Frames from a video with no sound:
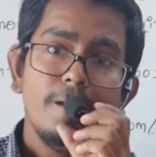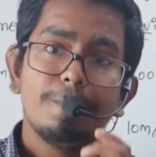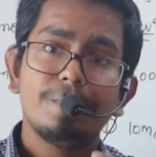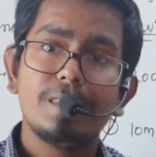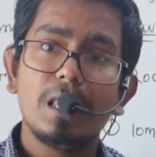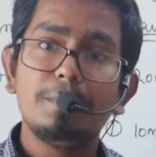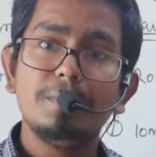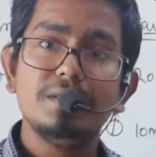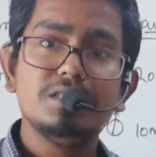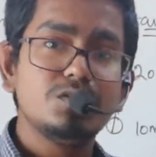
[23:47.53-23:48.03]

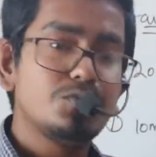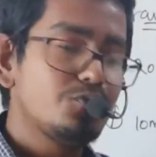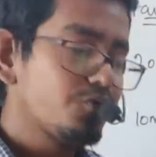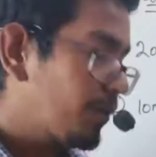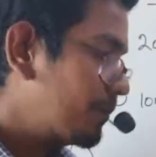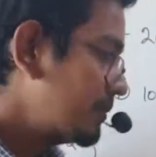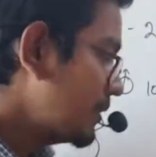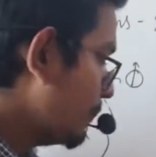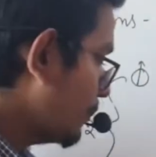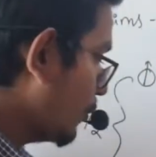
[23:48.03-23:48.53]
That means
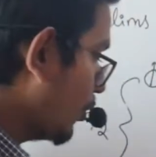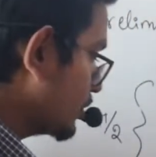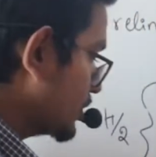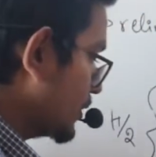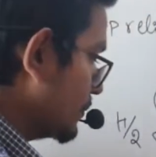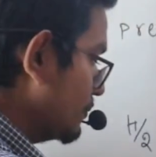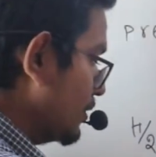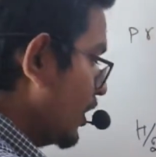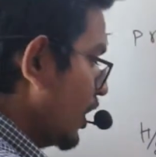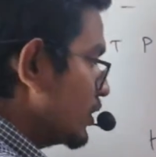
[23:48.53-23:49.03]
from the
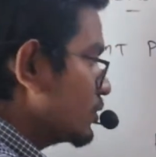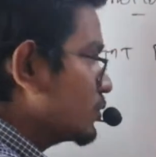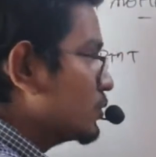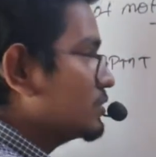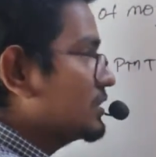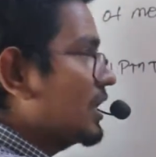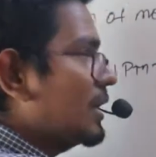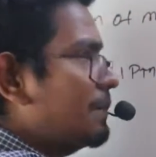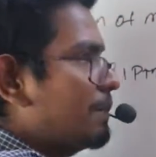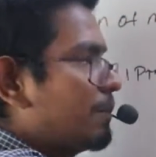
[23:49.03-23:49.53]
bottom to
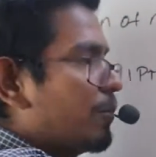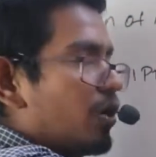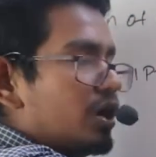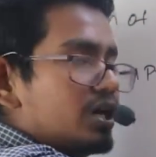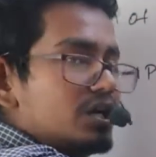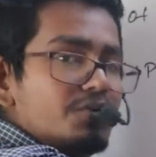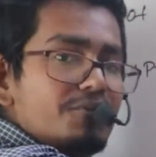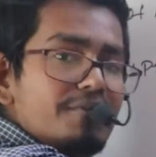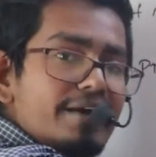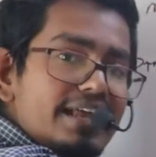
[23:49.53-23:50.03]
that
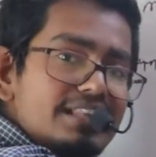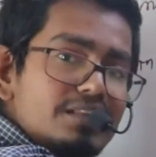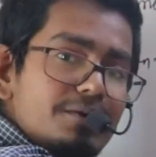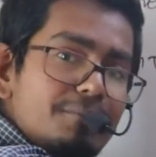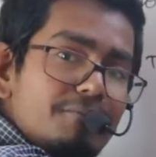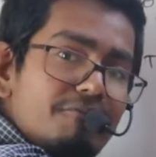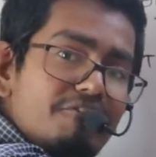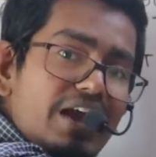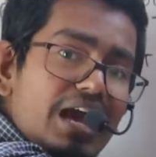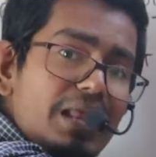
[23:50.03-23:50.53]
point
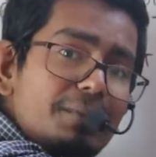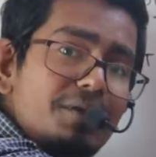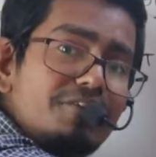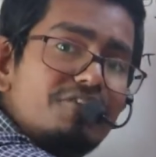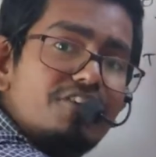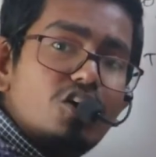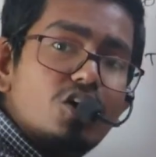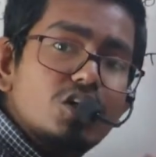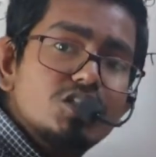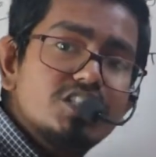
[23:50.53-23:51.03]
where my
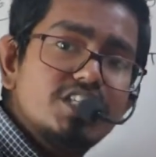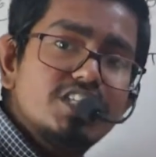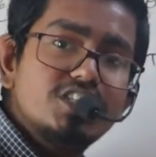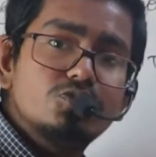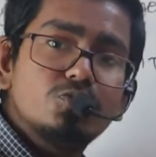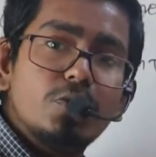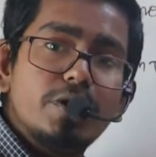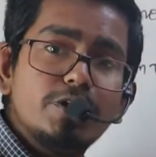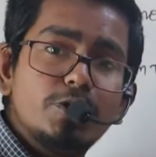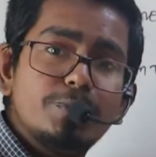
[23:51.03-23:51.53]
velocity
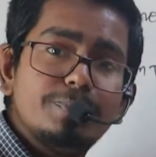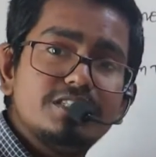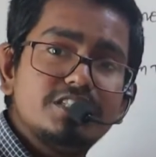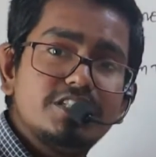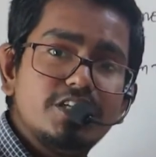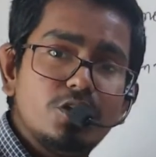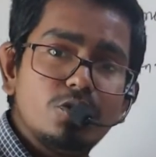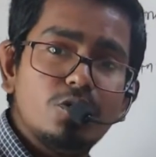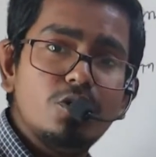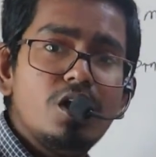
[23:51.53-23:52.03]
is going to be
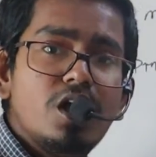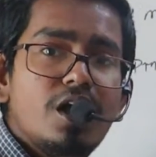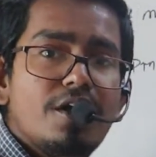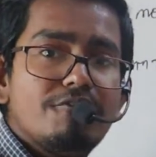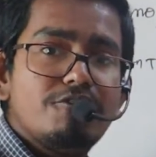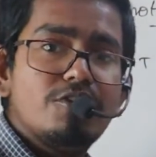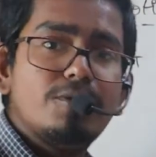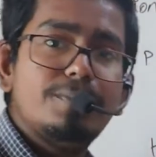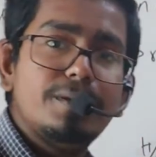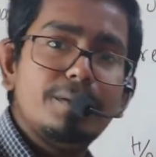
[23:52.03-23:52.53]
0
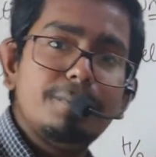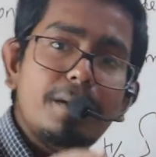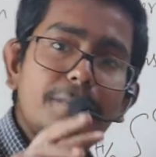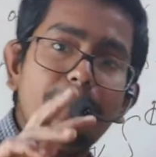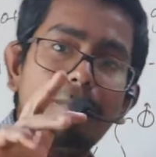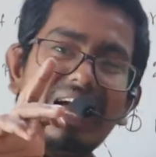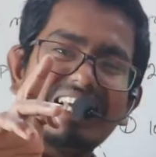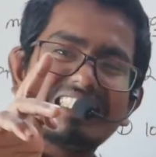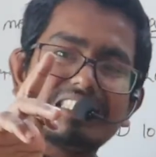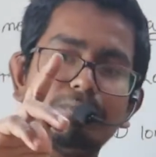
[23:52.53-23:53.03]
will be my
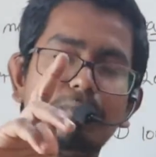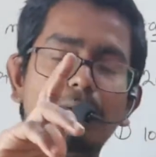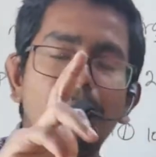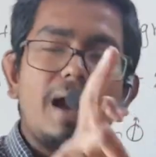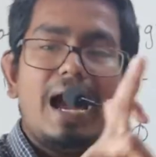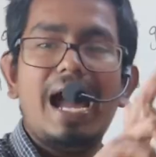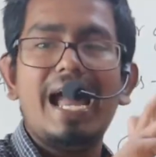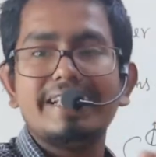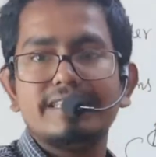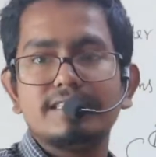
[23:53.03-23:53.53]
maximum
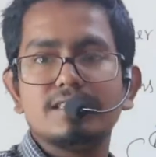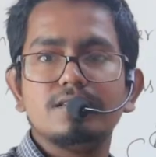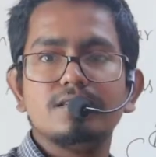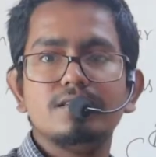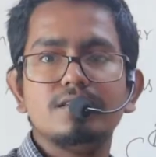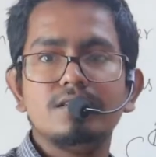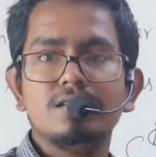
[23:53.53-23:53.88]
height.